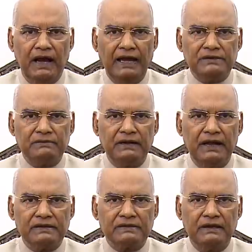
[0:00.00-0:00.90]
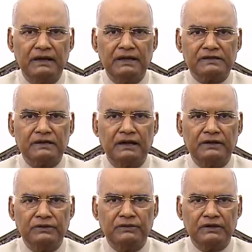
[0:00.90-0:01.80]
as well as national
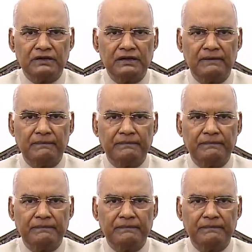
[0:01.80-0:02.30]
unity.